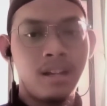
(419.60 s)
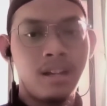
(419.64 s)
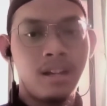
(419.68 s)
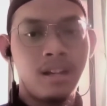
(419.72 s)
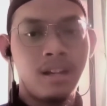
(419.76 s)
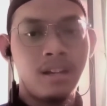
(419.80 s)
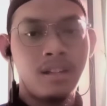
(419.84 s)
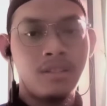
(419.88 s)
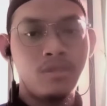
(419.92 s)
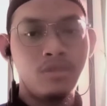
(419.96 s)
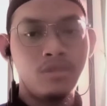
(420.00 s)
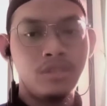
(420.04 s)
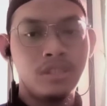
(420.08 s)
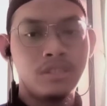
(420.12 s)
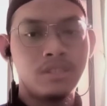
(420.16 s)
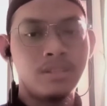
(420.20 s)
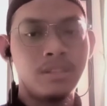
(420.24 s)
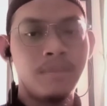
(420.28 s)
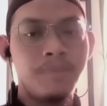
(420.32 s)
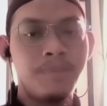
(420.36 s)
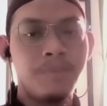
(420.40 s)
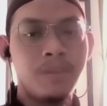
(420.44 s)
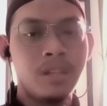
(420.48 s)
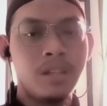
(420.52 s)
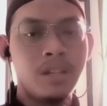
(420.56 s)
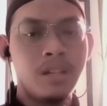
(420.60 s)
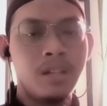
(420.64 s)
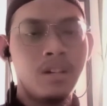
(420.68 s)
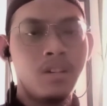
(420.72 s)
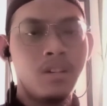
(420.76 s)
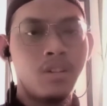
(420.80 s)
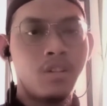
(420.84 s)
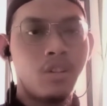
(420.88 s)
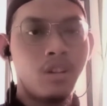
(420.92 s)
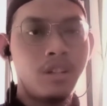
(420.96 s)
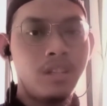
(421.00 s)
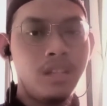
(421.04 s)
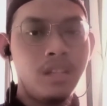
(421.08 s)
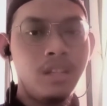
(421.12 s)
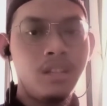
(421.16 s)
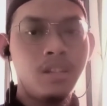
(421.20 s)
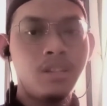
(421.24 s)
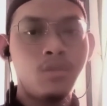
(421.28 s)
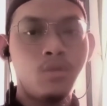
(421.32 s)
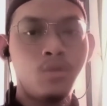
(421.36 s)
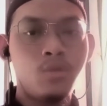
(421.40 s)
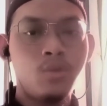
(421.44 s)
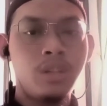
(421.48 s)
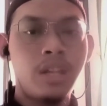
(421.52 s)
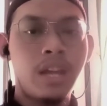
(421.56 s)
users. According
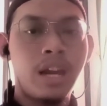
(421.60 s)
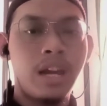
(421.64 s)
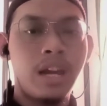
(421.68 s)
to the